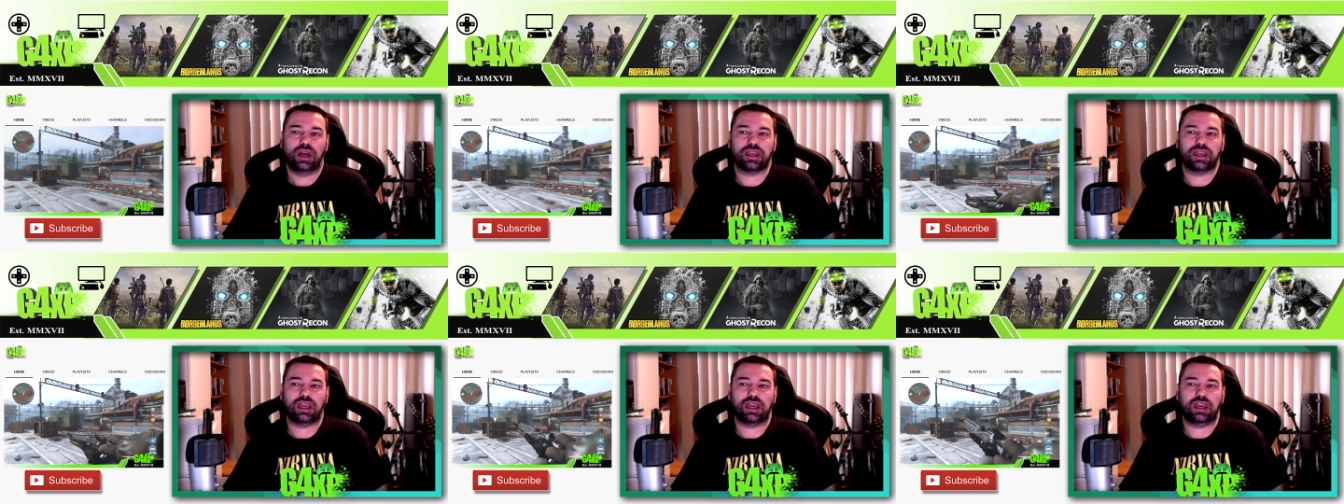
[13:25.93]

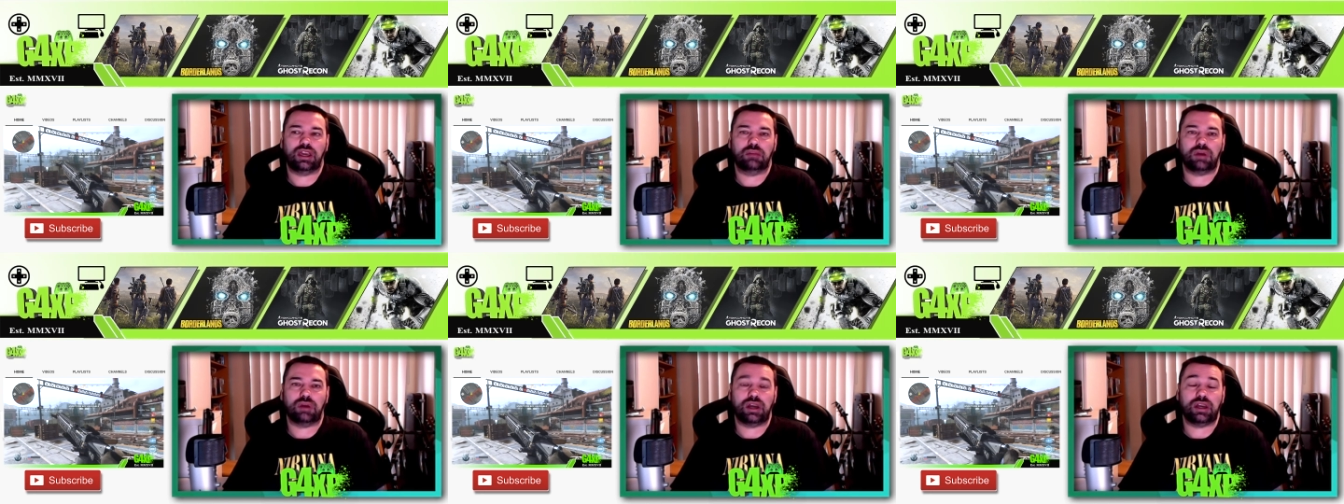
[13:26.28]

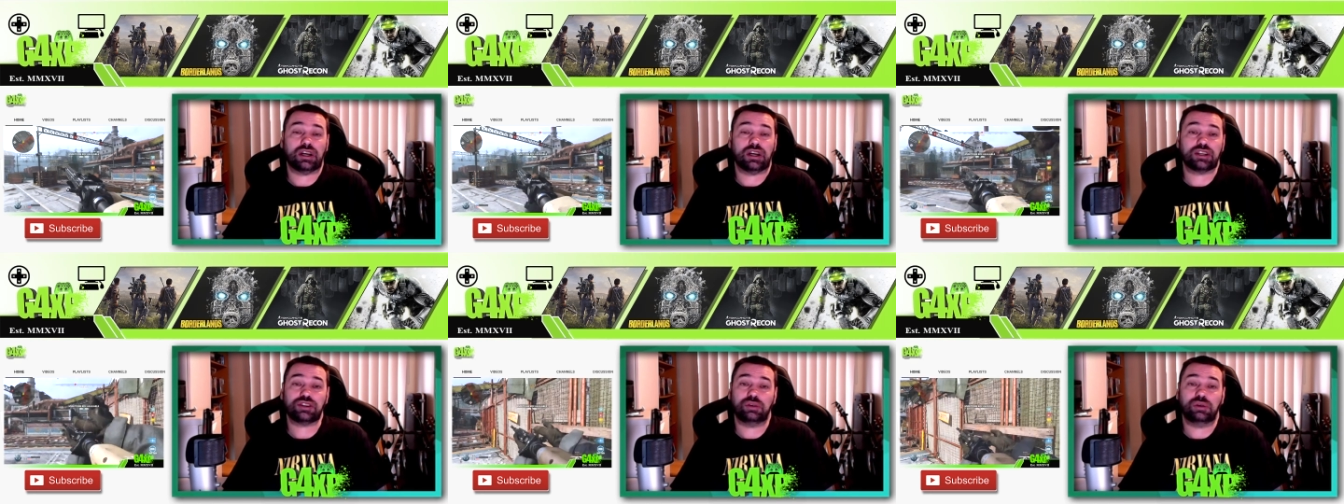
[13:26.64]
game and
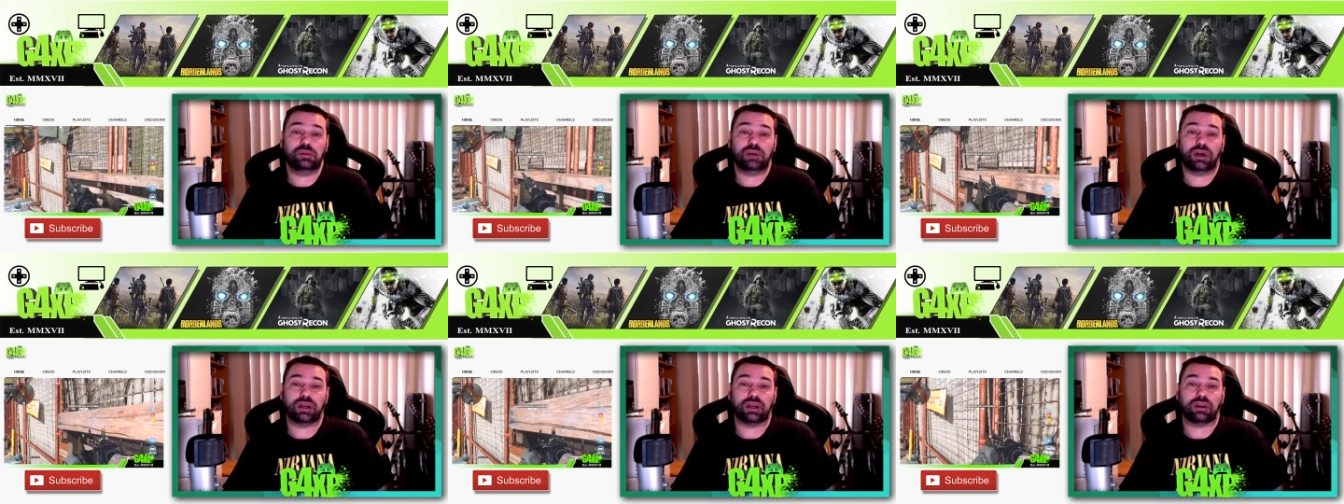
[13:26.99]
actually
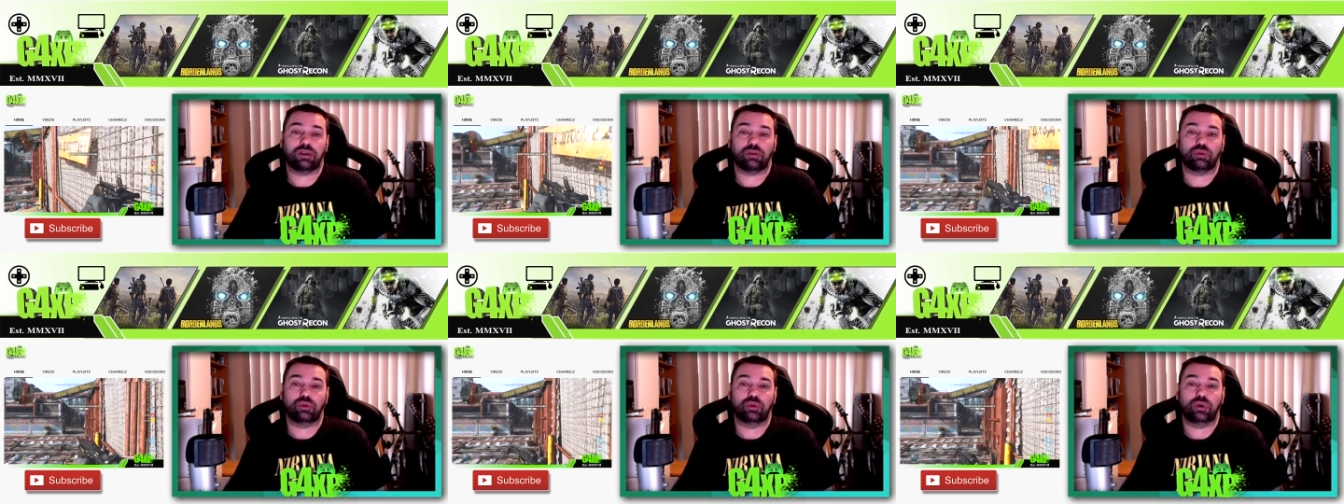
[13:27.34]
might
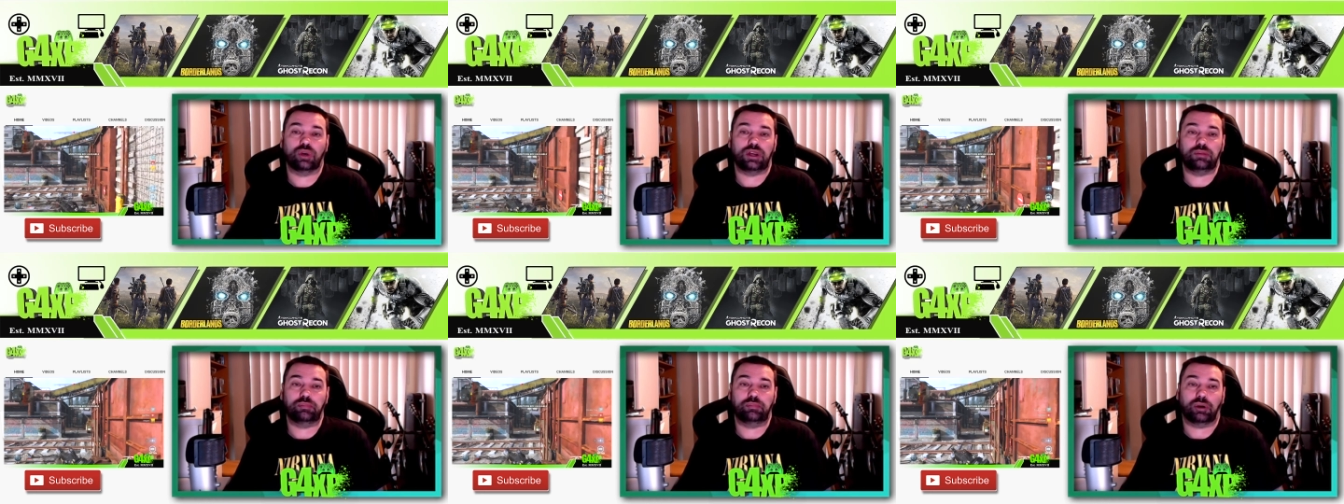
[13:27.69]
grow
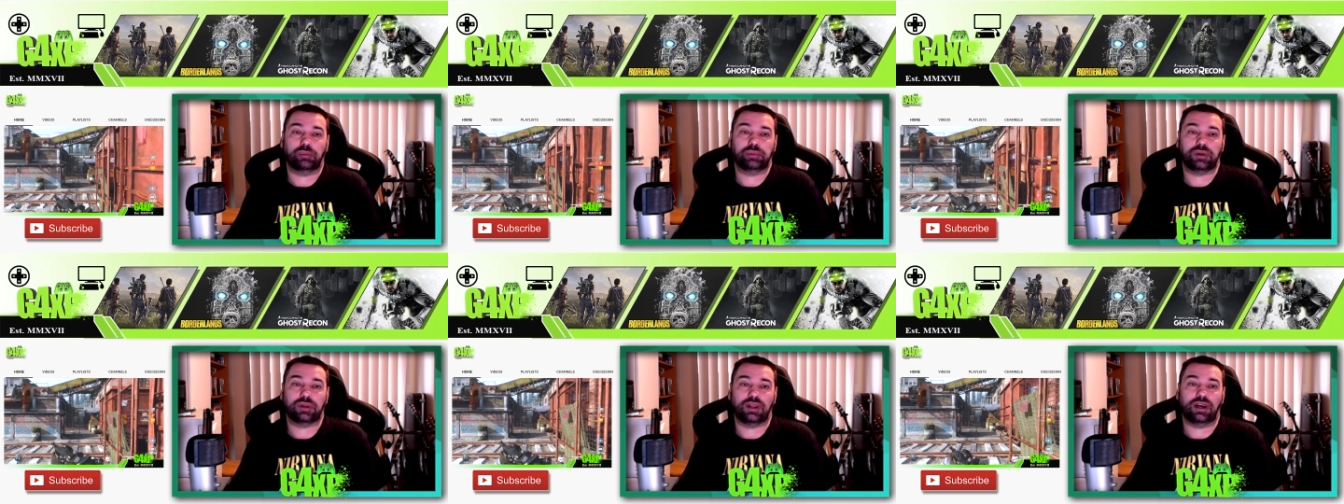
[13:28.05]
in
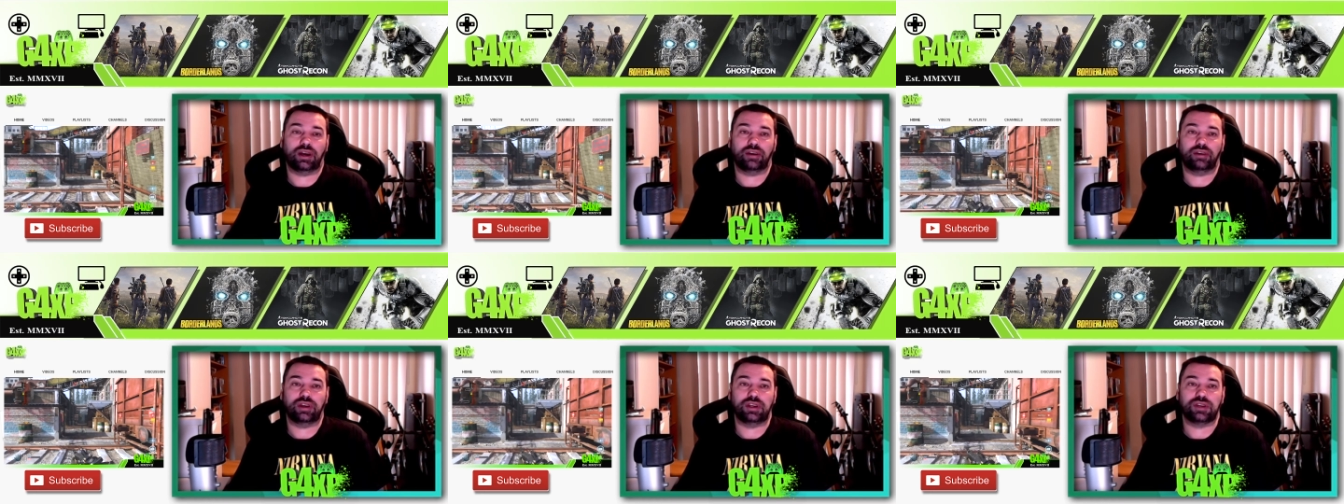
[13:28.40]

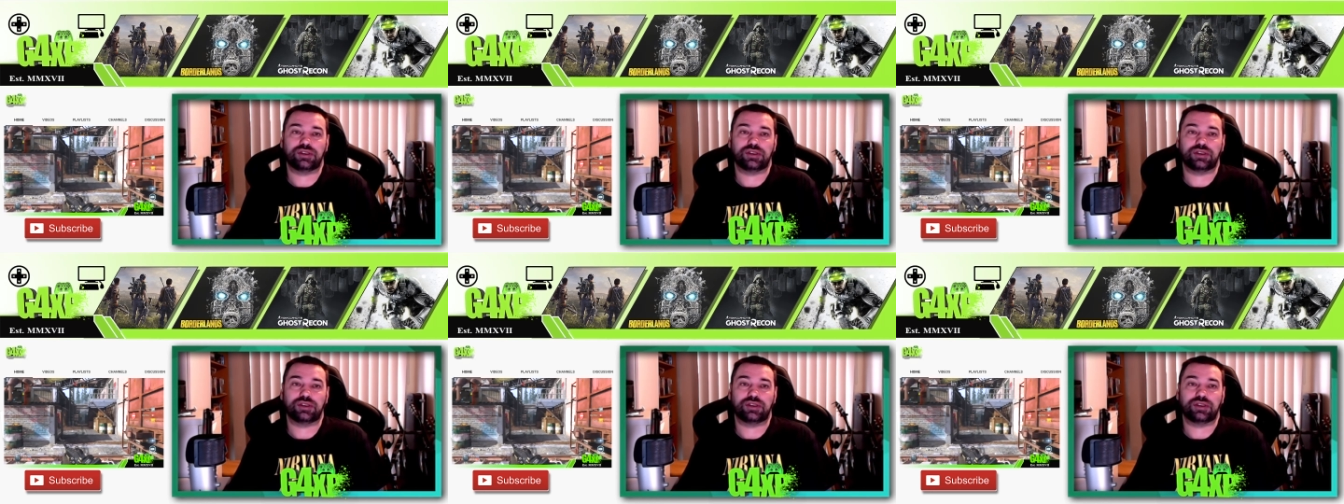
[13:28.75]
popularity.